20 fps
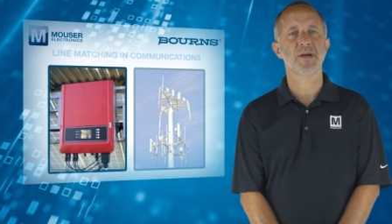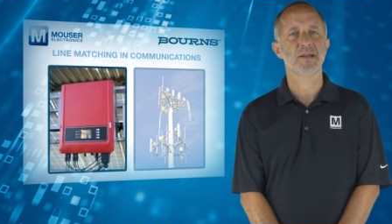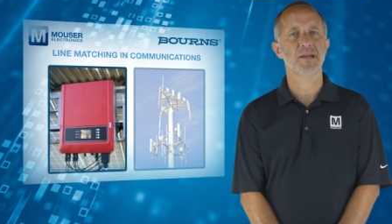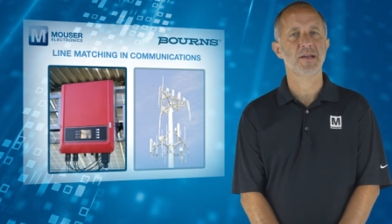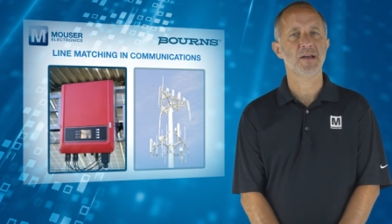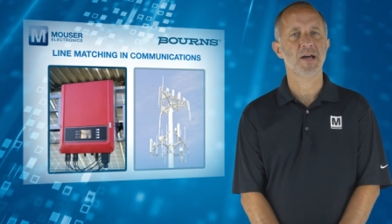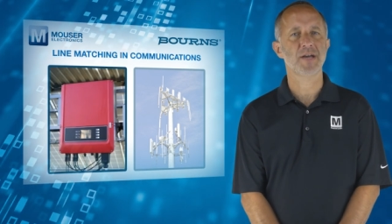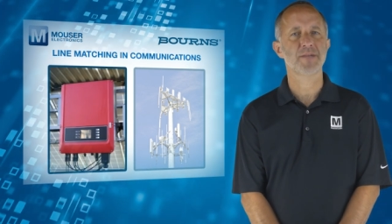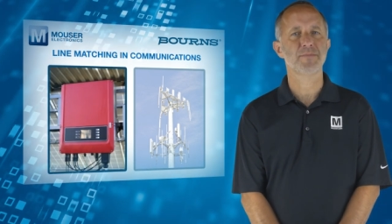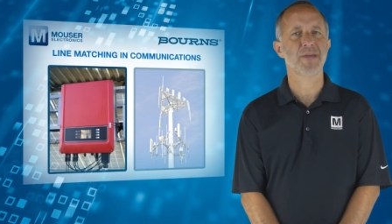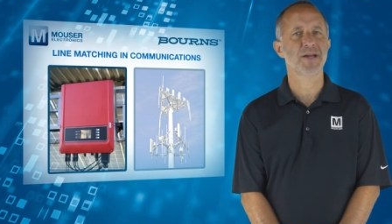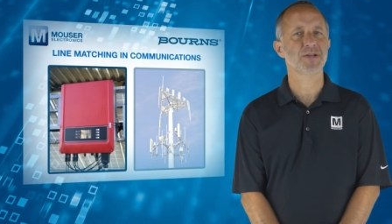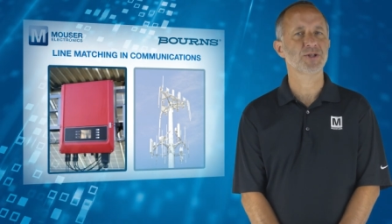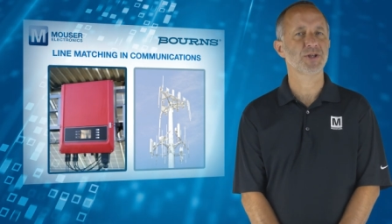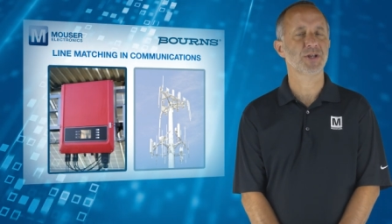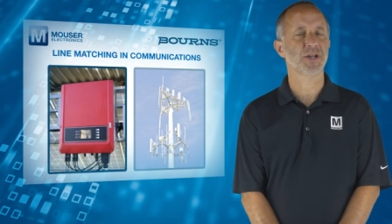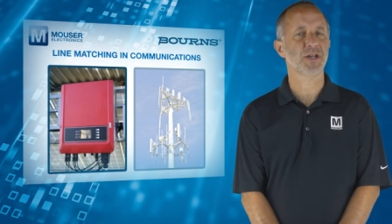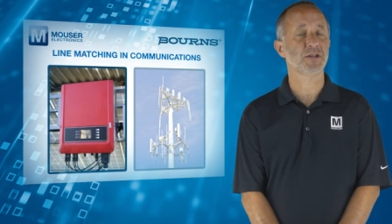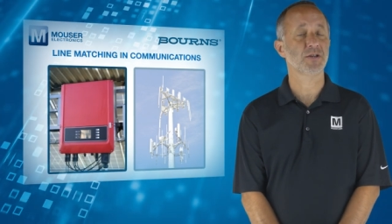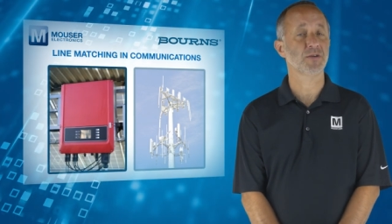line
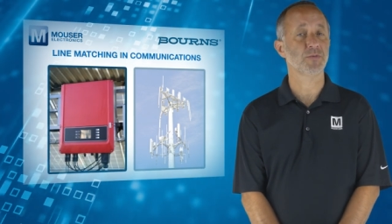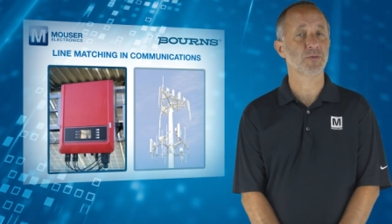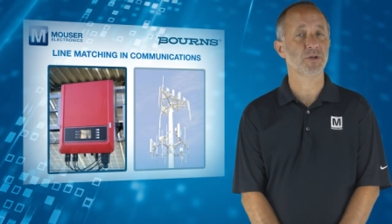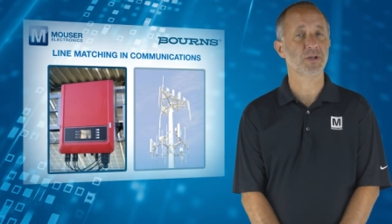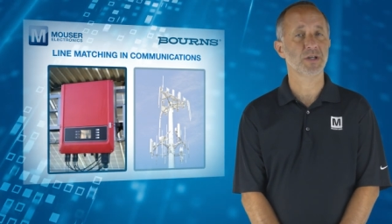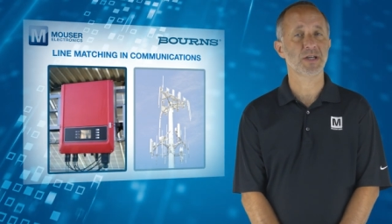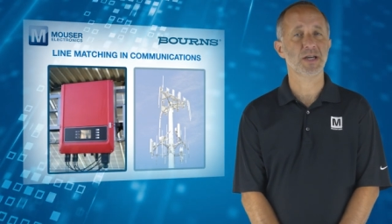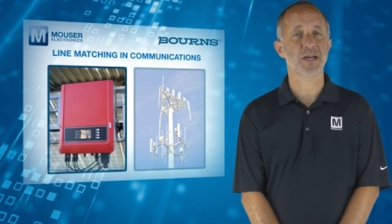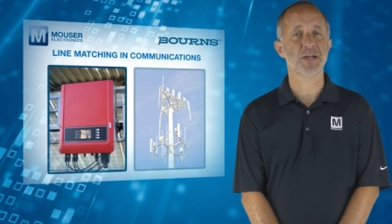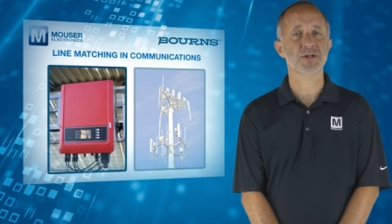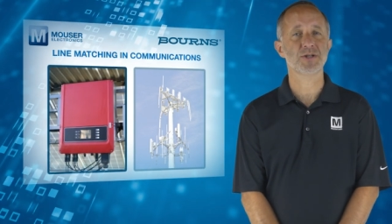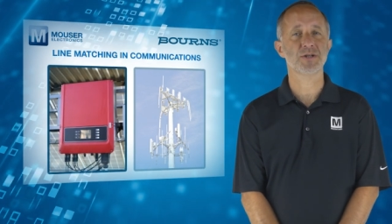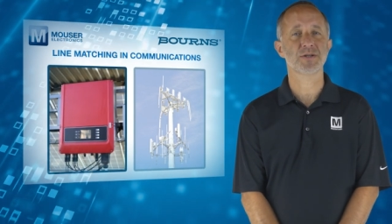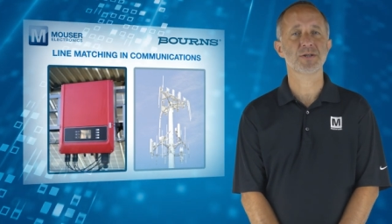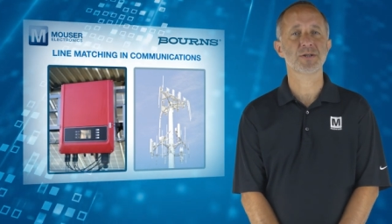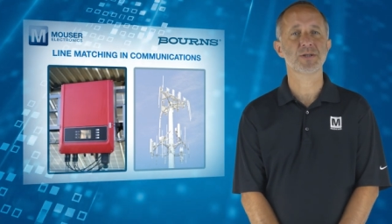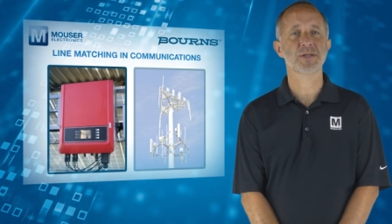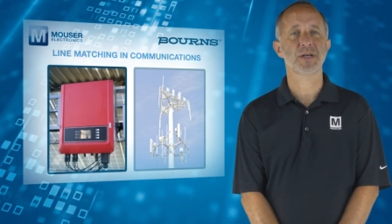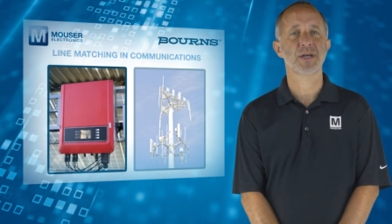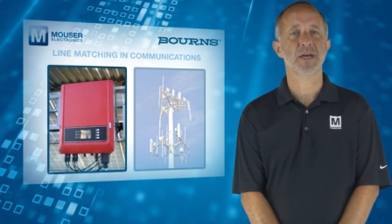matching in
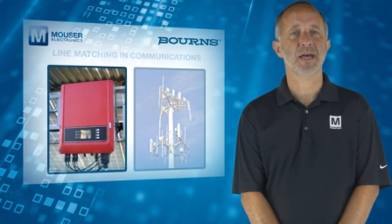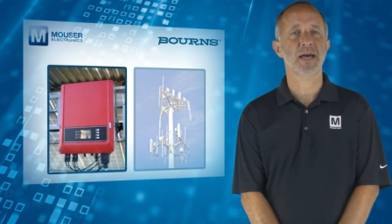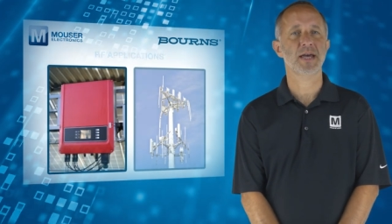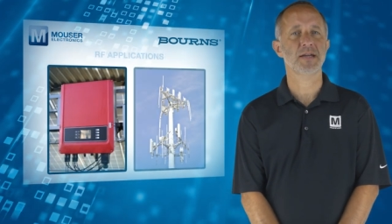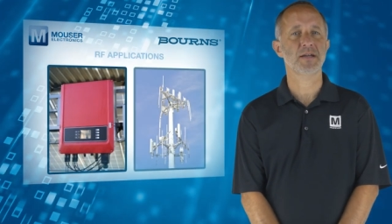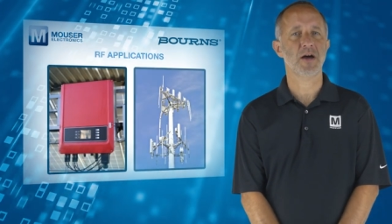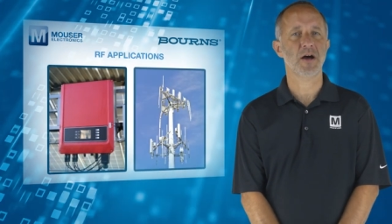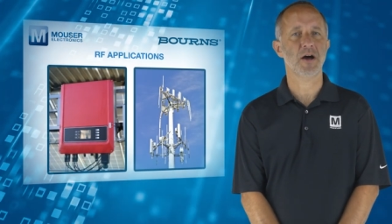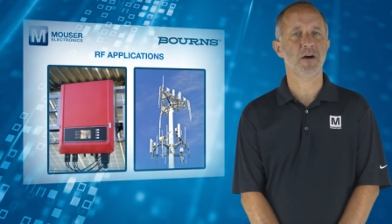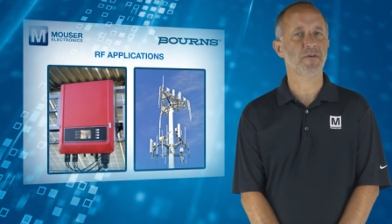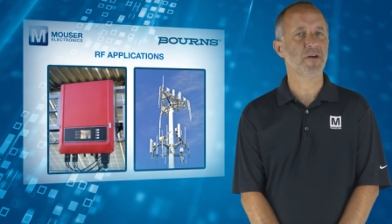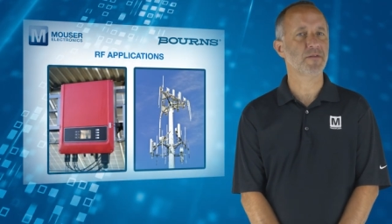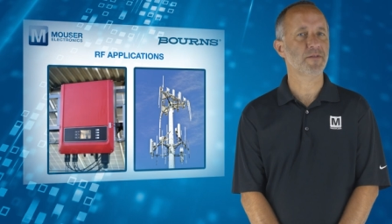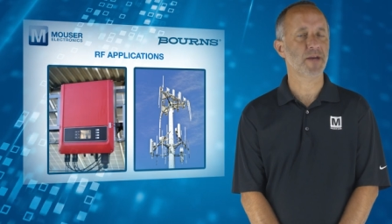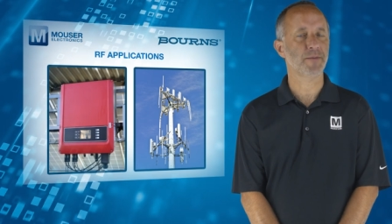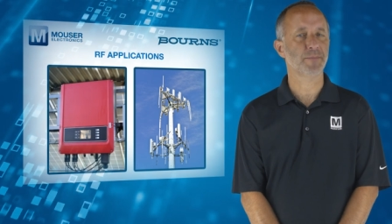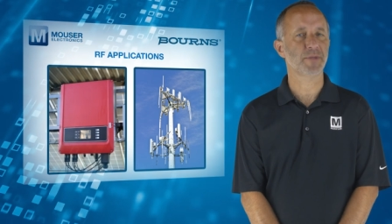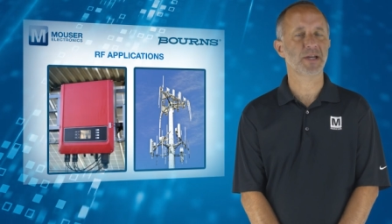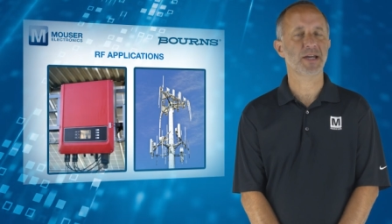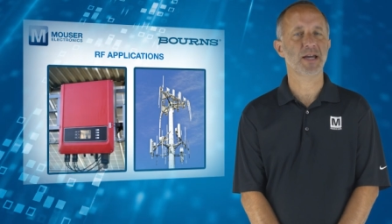communications, and RF
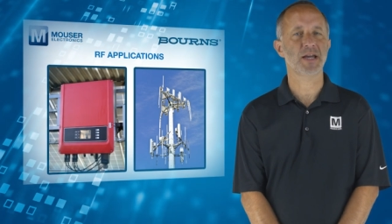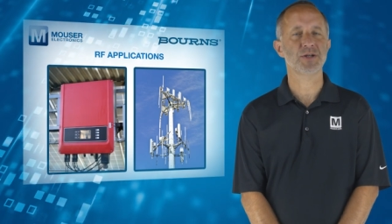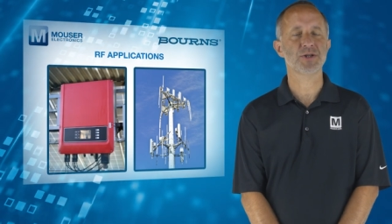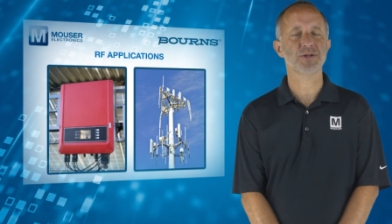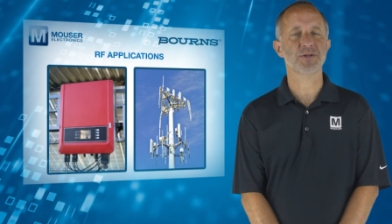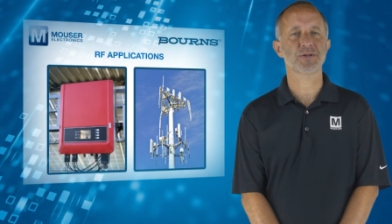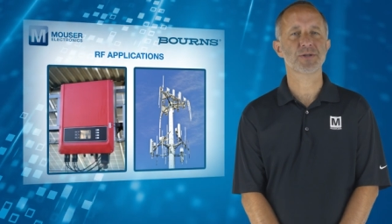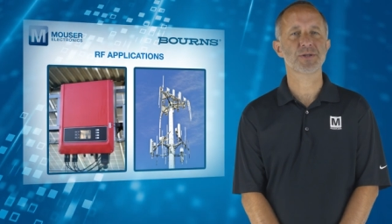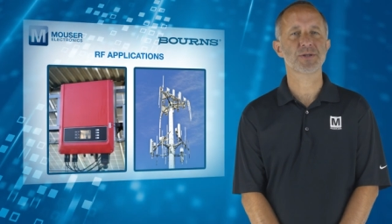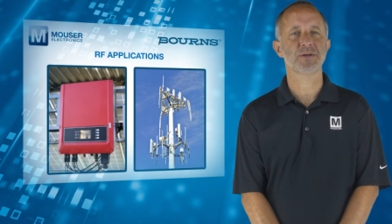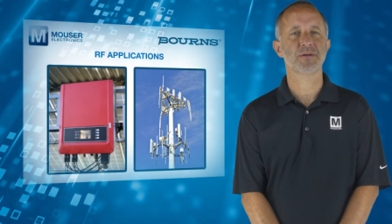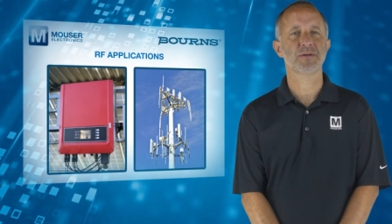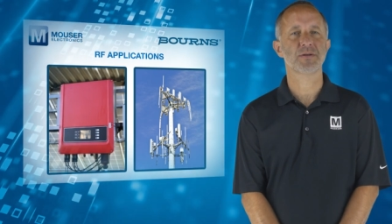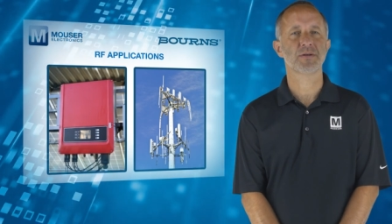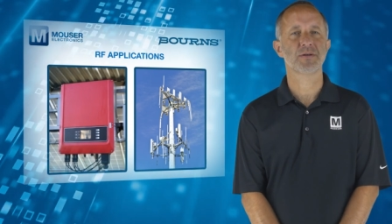applications.